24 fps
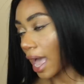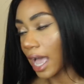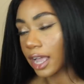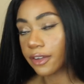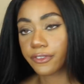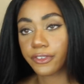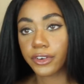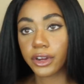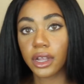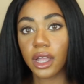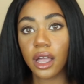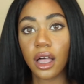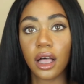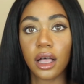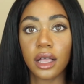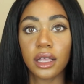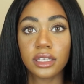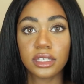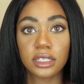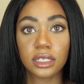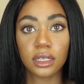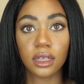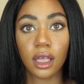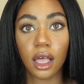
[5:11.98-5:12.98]
back for
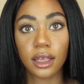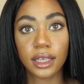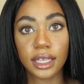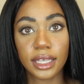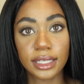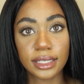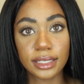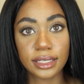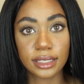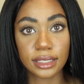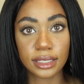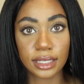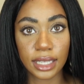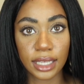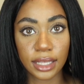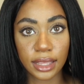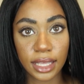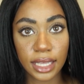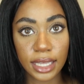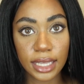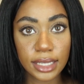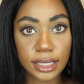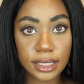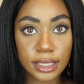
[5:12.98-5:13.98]
y'all so y'all can see
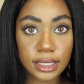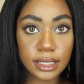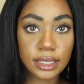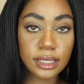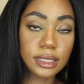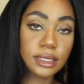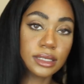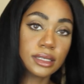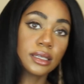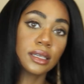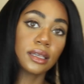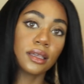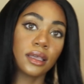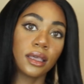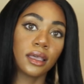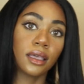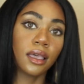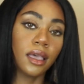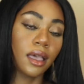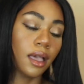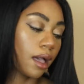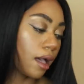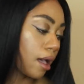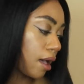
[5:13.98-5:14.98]
this.
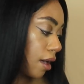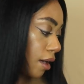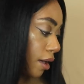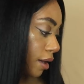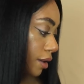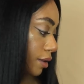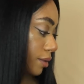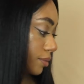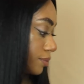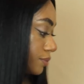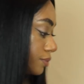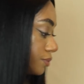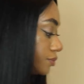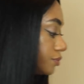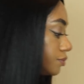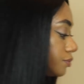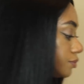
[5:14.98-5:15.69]
Um,